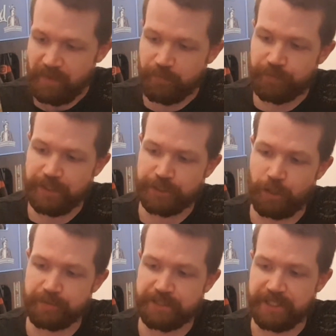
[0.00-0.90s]
fresh
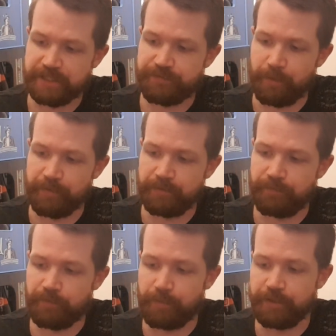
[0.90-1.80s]
hops taste
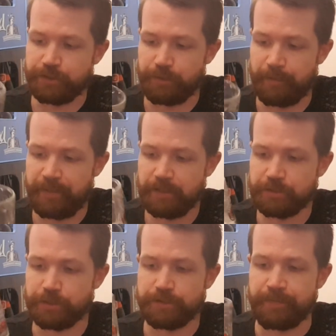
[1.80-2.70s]
from the German
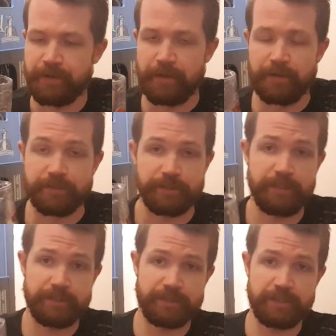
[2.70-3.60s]
Pilsners.
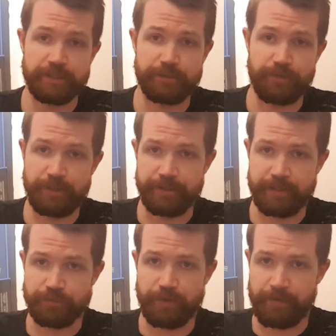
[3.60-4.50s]
So this is a real
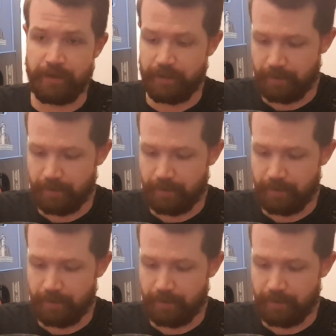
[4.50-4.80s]
nice one,